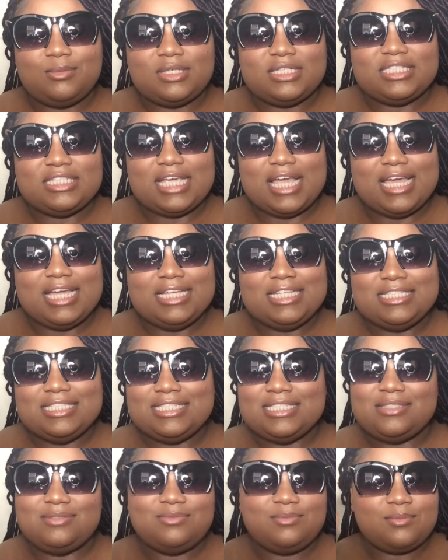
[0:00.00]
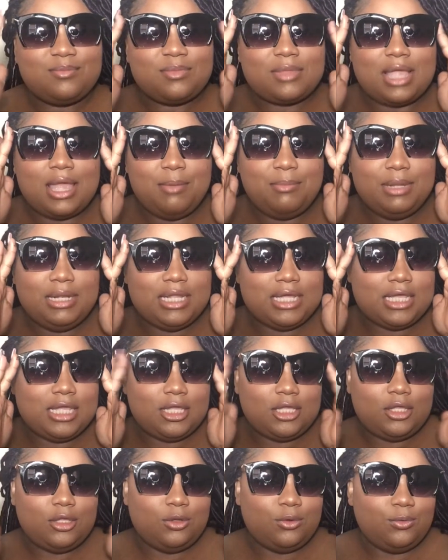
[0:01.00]
I'll put the link to the
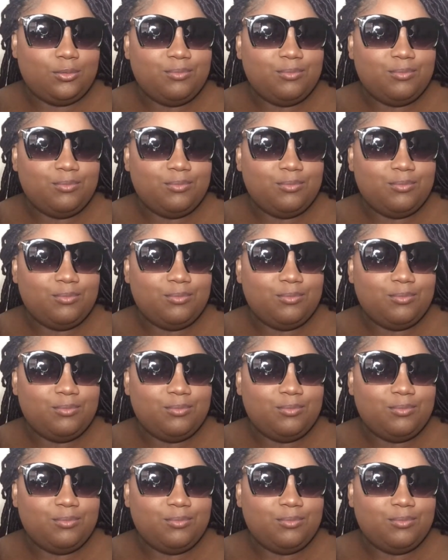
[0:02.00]
shades